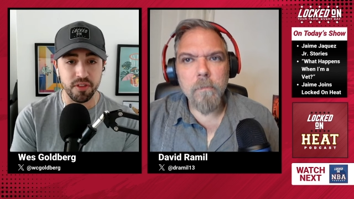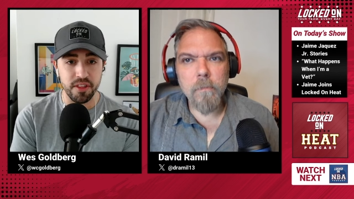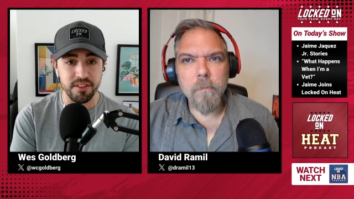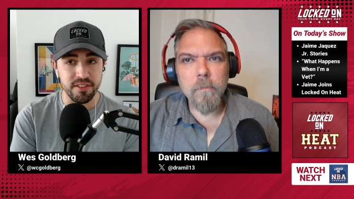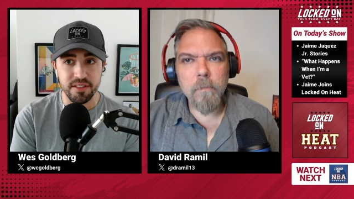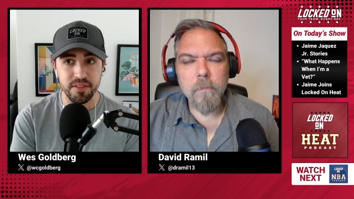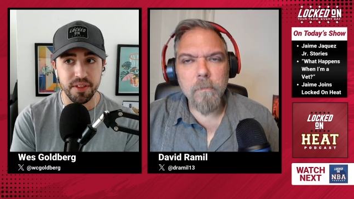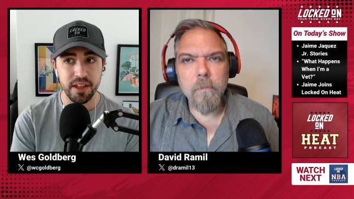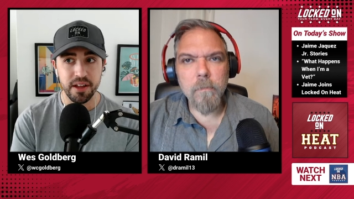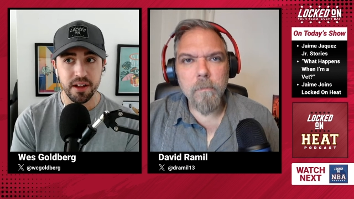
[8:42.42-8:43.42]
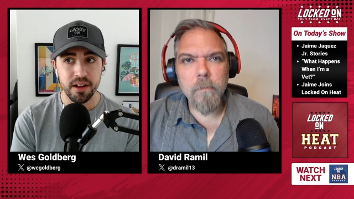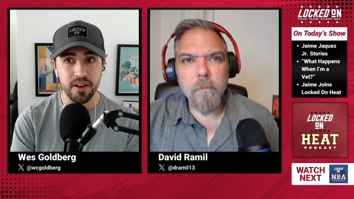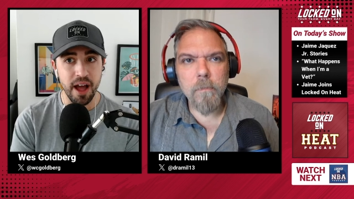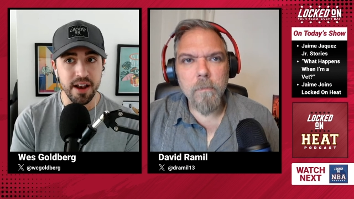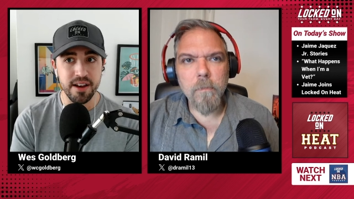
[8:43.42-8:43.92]
Speaker 1: this is
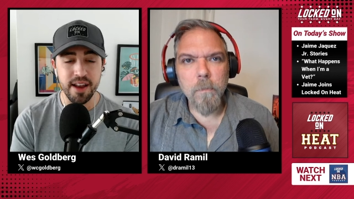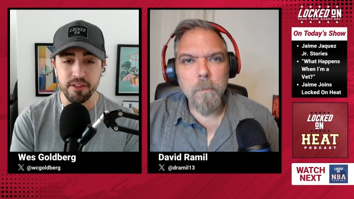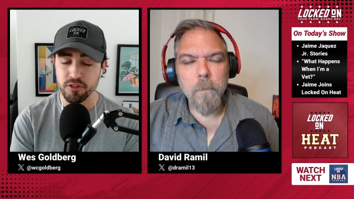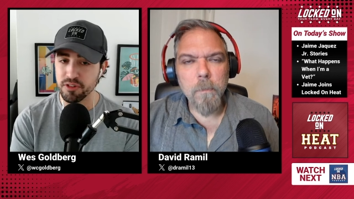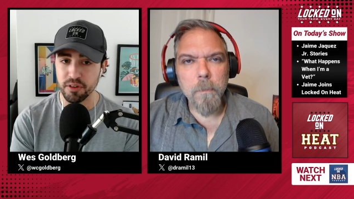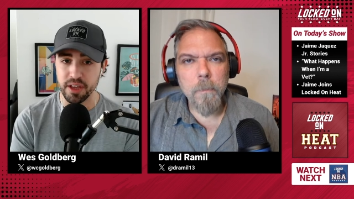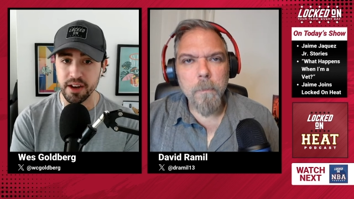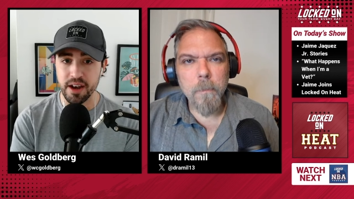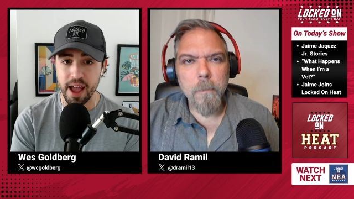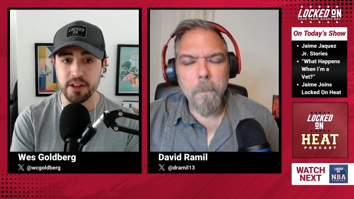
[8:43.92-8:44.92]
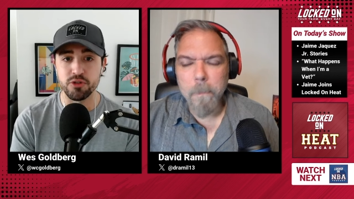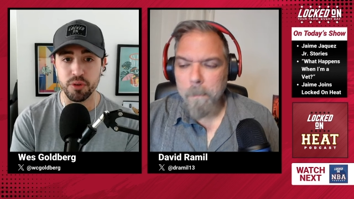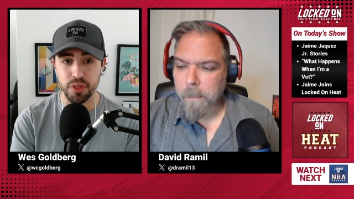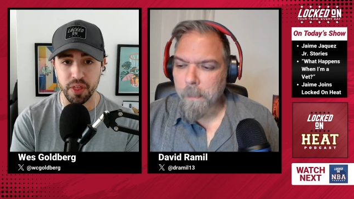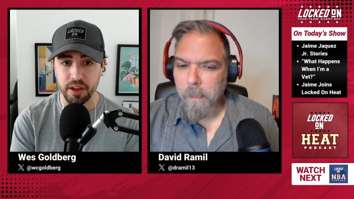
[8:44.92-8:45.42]
not necessarily a
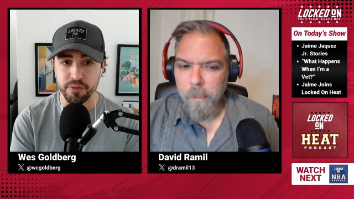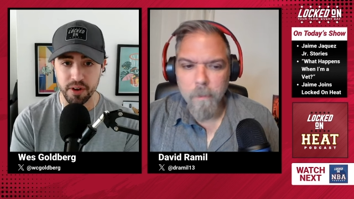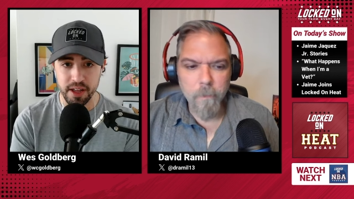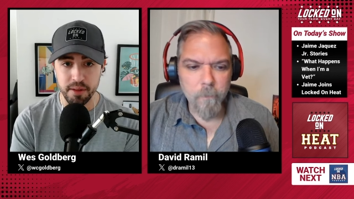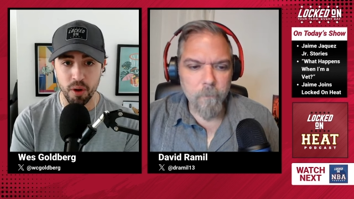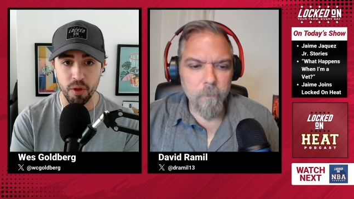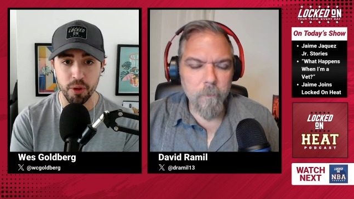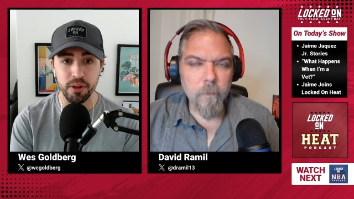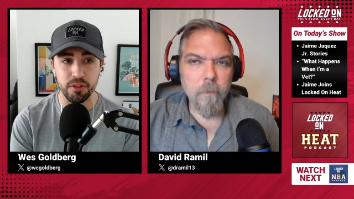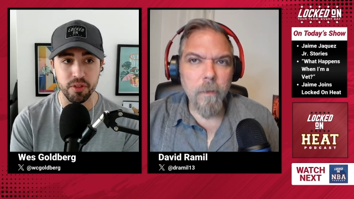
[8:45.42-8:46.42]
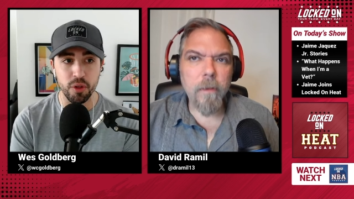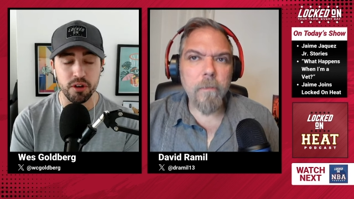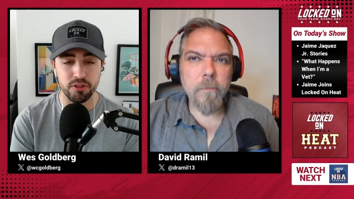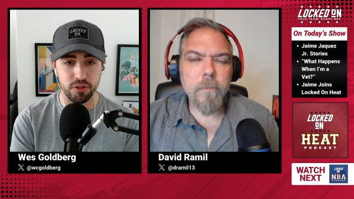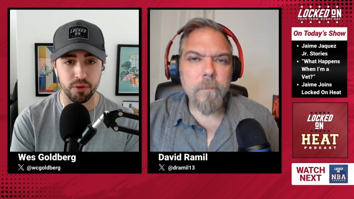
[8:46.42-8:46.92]
natural thing for him, although it yeah.
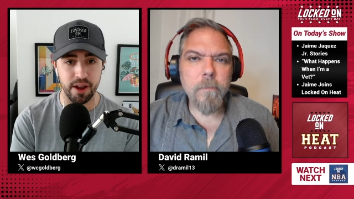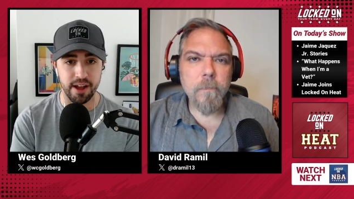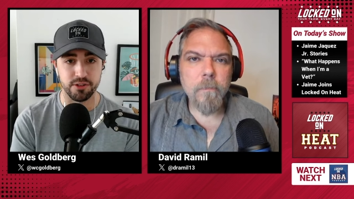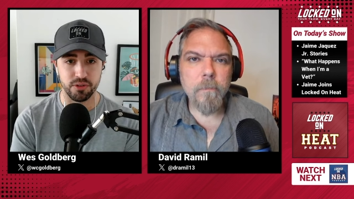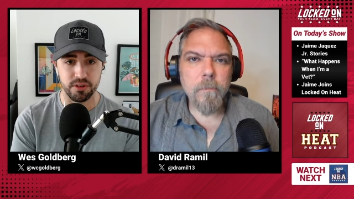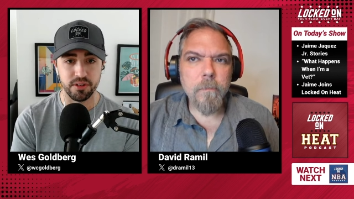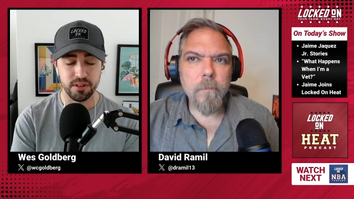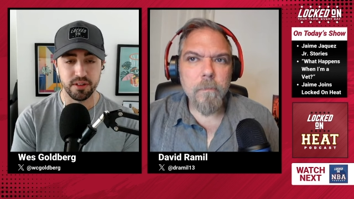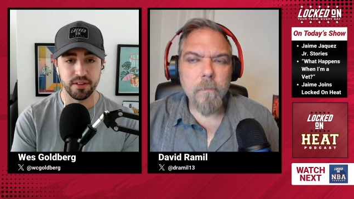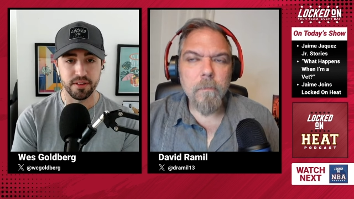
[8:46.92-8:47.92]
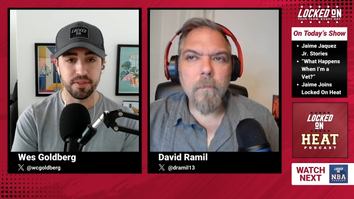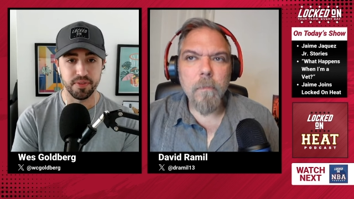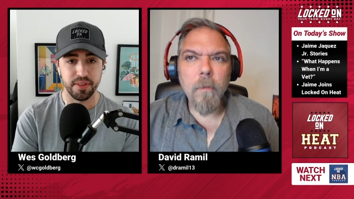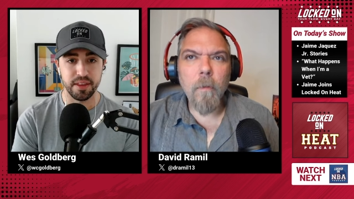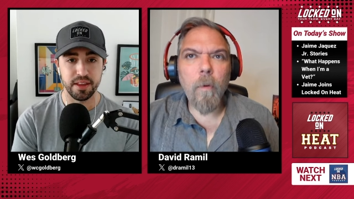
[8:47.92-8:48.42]
looks so natural.
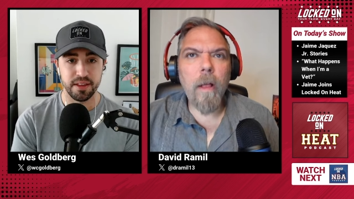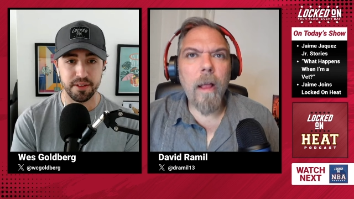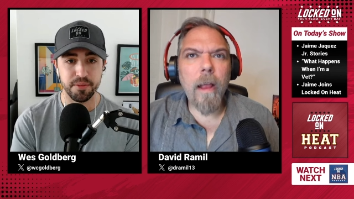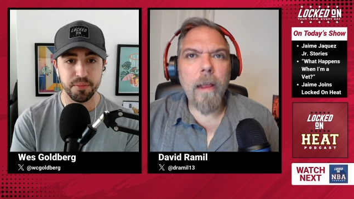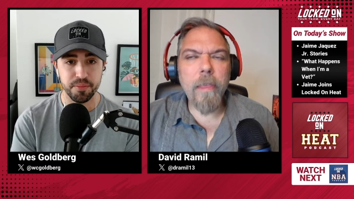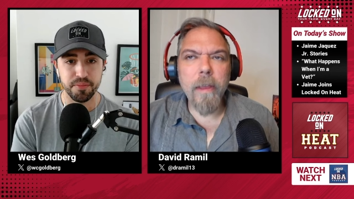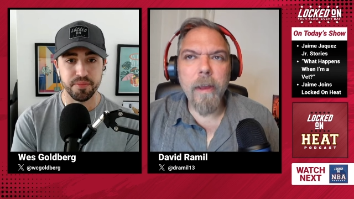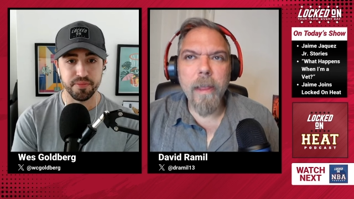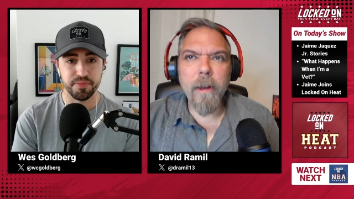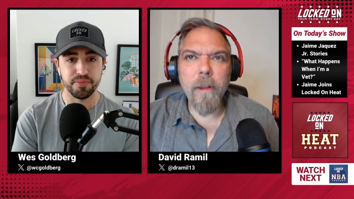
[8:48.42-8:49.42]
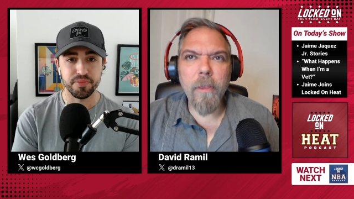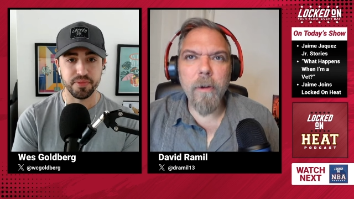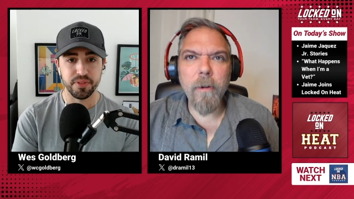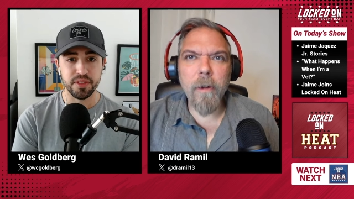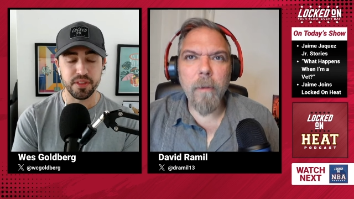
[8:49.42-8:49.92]
Speaker 2: Well, I, I, think again
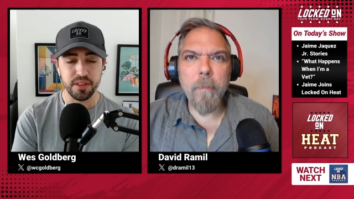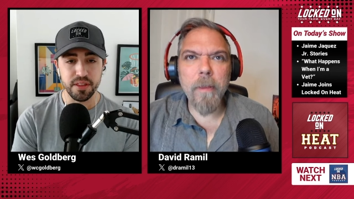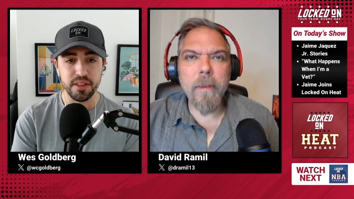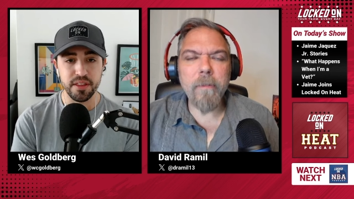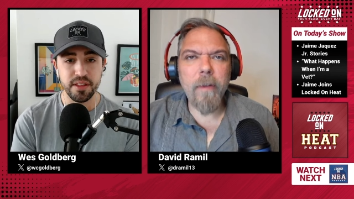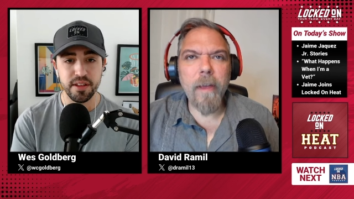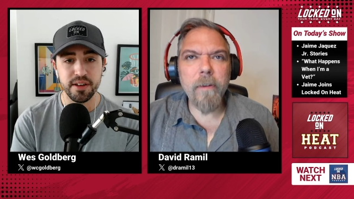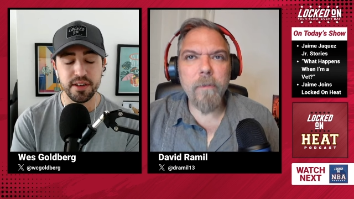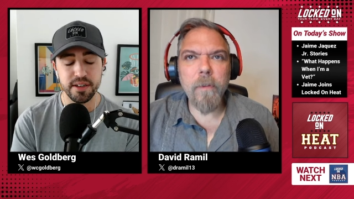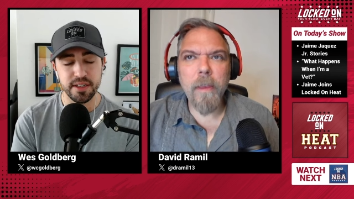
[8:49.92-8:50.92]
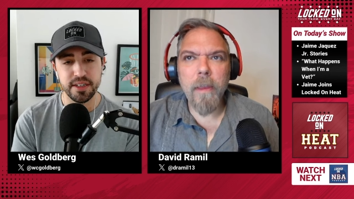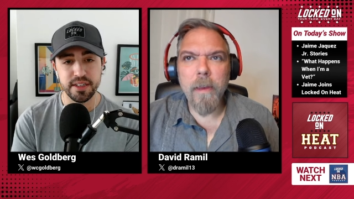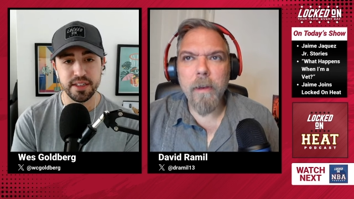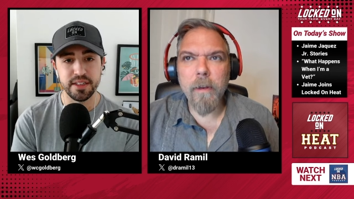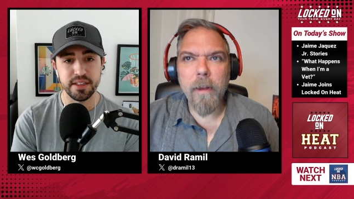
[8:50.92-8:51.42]
another appealing factor for the
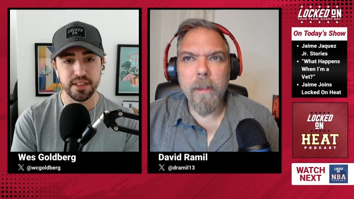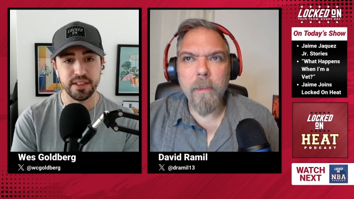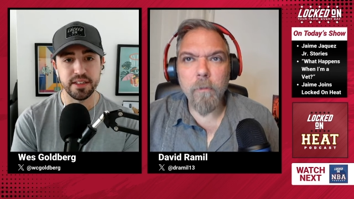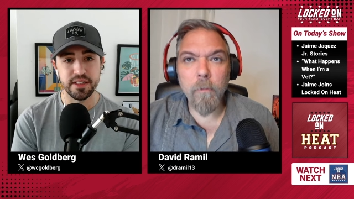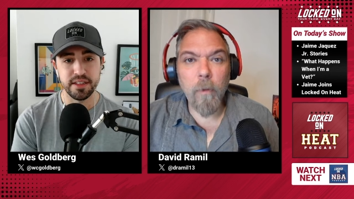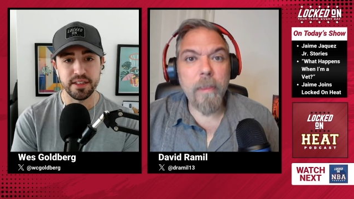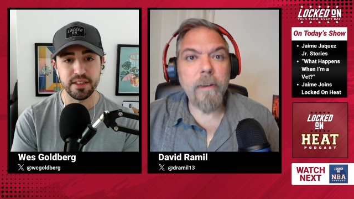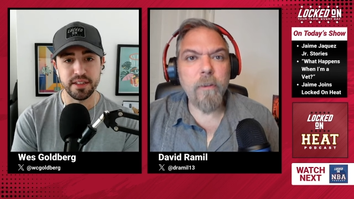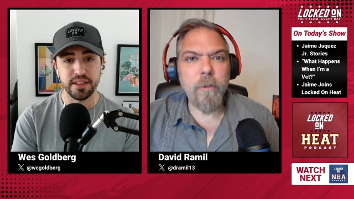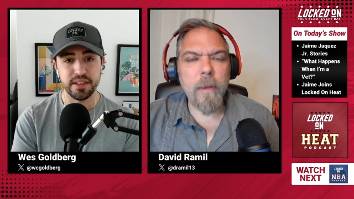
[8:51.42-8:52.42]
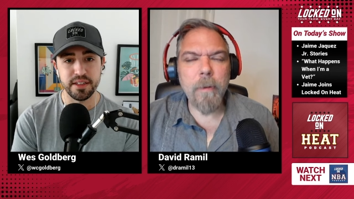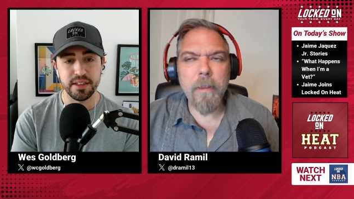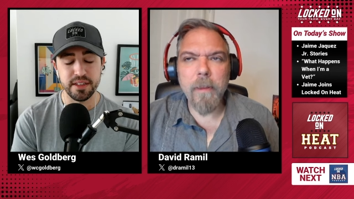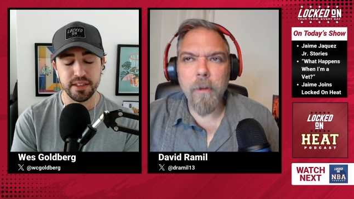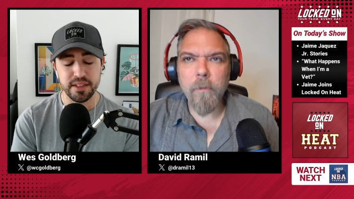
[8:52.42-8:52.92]
Heat and and what they
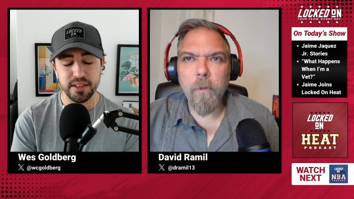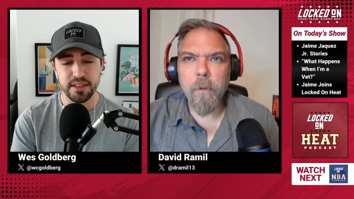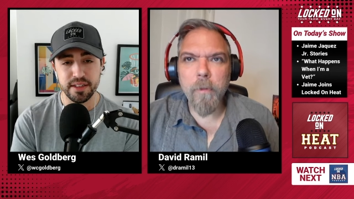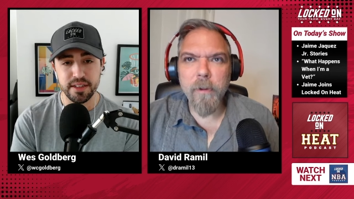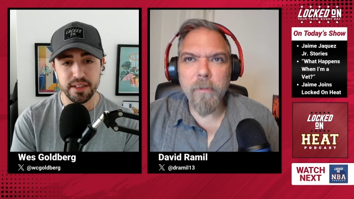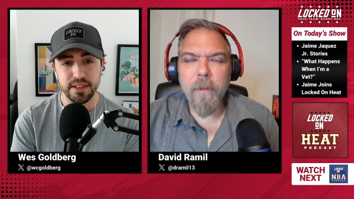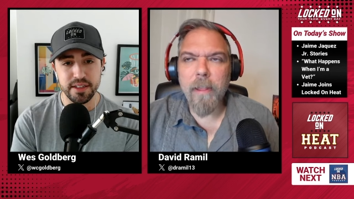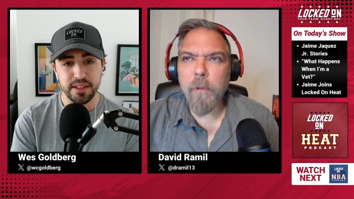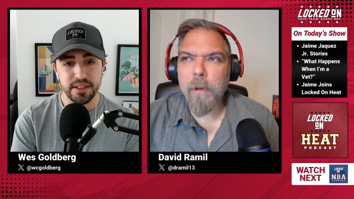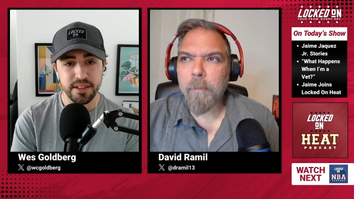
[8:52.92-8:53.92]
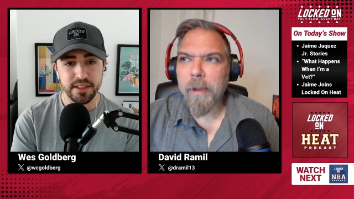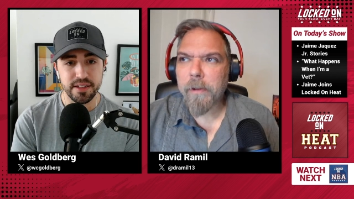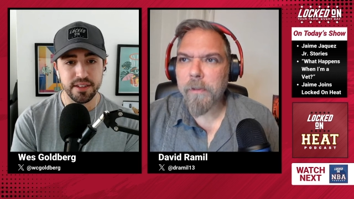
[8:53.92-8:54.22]
typically look for when they're evaluating players